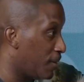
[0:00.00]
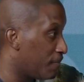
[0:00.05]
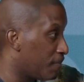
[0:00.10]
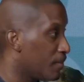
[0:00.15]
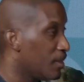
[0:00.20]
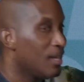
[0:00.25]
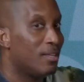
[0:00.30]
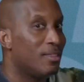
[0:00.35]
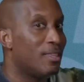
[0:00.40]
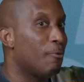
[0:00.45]

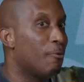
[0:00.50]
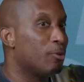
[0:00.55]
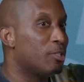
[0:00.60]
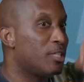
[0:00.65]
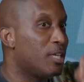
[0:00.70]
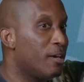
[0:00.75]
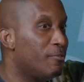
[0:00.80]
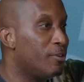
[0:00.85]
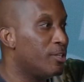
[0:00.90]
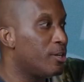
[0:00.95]
Mm-hmm. That was
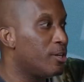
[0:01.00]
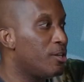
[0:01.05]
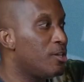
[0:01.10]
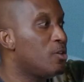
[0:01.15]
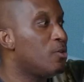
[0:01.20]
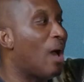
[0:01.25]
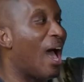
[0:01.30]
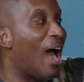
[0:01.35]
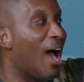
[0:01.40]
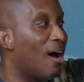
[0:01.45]
given to
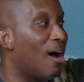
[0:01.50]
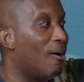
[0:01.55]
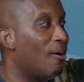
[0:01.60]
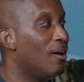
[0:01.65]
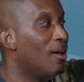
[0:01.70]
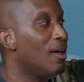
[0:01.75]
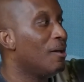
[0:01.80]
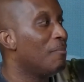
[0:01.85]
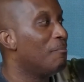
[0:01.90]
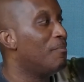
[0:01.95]
you how?
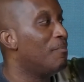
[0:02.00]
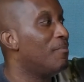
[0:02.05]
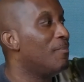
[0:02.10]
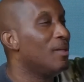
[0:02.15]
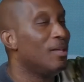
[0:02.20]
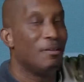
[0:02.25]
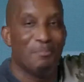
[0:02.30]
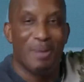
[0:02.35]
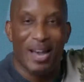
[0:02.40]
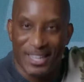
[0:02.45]
With the
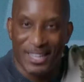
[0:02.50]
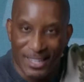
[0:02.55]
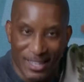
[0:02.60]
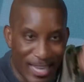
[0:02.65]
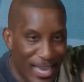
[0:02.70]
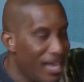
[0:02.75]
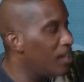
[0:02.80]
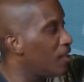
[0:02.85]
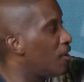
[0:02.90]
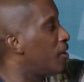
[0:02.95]
laying. By the
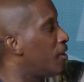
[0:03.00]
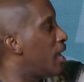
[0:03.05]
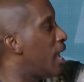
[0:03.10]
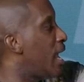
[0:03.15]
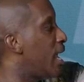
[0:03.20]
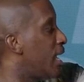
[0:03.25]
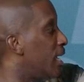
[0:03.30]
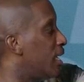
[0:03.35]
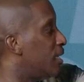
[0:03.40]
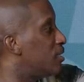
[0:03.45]
laying on of
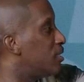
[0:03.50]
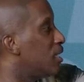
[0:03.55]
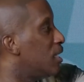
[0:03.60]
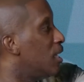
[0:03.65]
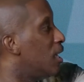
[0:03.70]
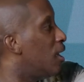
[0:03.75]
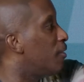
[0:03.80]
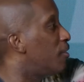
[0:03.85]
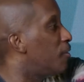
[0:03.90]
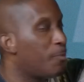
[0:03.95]
hands
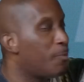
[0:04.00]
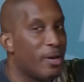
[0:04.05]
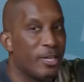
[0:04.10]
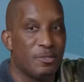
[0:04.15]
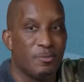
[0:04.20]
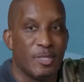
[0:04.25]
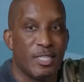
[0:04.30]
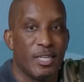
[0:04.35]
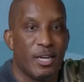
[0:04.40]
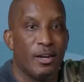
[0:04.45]
of the
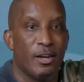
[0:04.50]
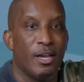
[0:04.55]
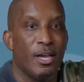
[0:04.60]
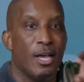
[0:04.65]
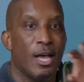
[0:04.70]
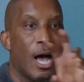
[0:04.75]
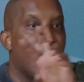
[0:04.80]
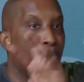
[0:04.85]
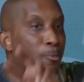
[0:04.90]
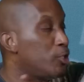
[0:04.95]
presbytery.
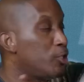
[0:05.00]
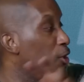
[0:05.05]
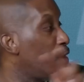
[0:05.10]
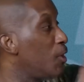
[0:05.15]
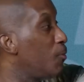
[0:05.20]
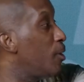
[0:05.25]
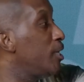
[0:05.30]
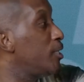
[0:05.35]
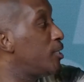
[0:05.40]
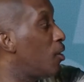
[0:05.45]
Mm-hmm. I'm going to show
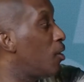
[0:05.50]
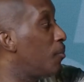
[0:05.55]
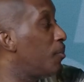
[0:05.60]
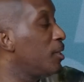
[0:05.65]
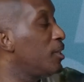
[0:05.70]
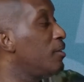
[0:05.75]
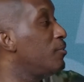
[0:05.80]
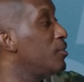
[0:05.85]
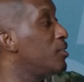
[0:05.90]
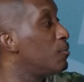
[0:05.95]
you where he told
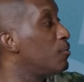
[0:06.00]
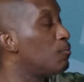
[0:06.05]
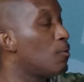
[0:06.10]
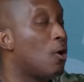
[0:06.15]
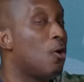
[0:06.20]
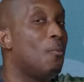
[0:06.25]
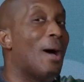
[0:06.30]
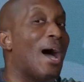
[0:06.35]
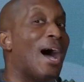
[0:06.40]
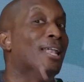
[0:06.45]
believers in
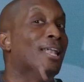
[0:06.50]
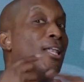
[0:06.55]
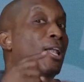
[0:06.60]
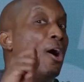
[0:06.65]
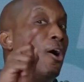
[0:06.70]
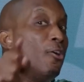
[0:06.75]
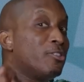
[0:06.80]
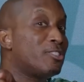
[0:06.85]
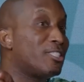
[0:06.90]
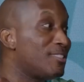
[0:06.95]
Rome, I
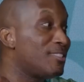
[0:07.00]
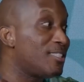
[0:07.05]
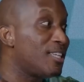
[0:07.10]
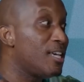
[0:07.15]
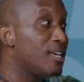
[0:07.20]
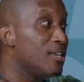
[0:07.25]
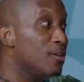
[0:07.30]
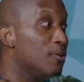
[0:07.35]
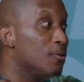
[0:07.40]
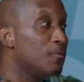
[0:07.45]
long to
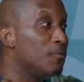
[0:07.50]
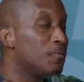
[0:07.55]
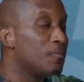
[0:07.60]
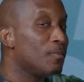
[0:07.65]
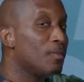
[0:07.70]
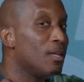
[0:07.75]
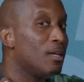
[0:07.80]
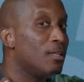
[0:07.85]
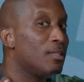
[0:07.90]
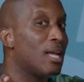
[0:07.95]
see you
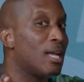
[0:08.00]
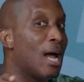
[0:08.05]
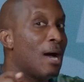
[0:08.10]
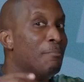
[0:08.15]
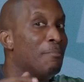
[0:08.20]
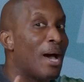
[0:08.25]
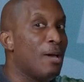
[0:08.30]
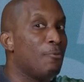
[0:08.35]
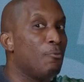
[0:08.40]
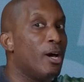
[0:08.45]
that I
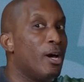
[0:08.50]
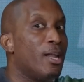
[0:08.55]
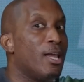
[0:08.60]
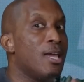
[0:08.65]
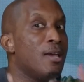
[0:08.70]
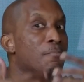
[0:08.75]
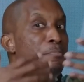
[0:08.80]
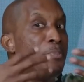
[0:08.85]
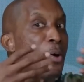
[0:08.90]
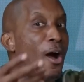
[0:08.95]
might what?
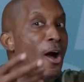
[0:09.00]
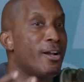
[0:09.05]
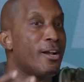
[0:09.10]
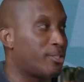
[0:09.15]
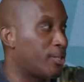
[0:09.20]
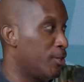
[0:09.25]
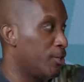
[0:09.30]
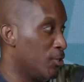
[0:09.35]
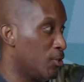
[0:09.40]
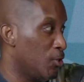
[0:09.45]

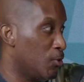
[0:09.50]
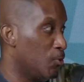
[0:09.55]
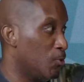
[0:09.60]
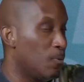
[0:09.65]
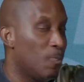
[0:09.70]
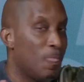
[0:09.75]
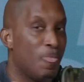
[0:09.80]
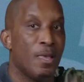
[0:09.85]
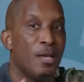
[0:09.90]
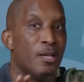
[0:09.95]
Impart to
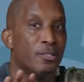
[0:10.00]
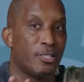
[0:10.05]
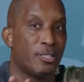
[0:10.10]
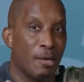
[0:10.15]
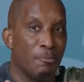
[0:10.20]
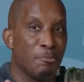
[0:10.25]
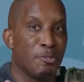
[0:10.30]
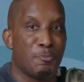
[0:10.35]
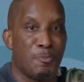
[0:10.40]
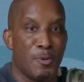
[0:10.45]
you
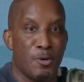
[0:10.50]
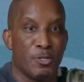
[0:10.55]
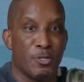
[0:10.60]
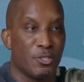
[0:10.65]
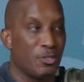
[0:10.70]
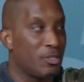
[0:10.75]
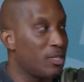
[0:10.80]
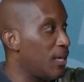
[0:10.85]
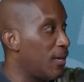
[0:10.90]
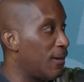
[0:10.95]
some
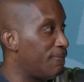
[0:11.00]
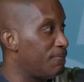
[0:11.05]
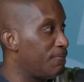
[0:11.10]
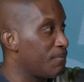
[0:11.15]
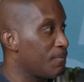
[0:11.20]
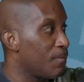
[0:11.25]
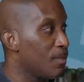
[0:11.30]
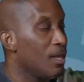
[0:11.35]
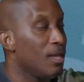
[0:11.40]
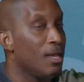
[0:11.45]
spiritual gift.
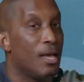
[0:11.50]
Right.